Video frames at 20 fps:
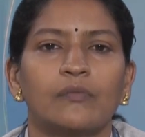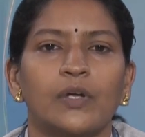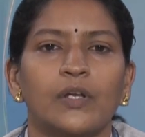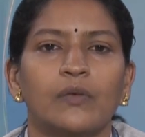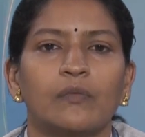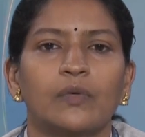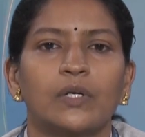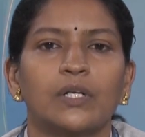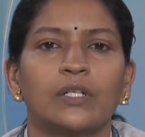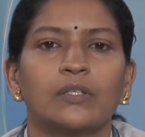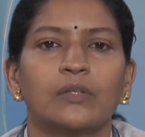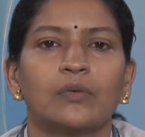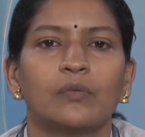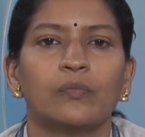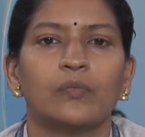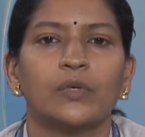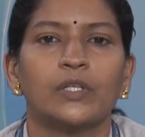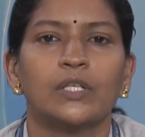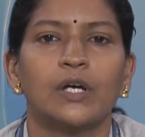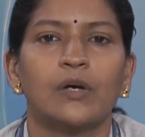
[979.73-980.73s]
will
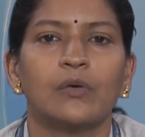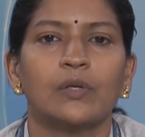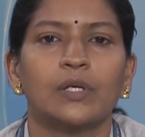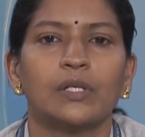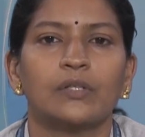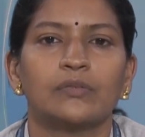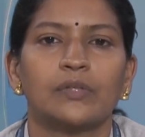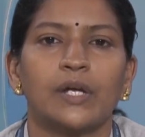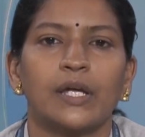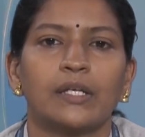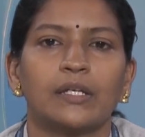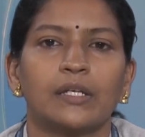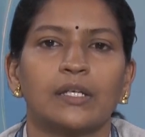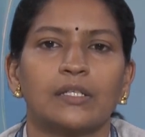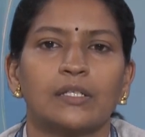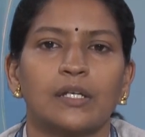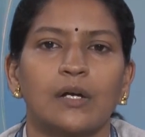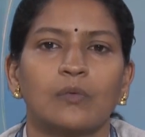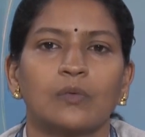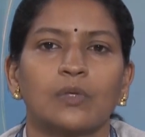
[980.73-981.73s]
work without
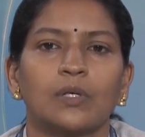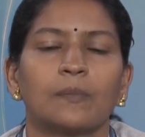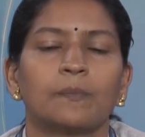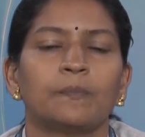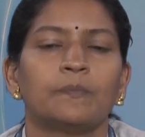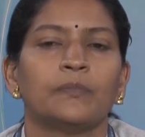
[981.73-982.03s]
trying it out.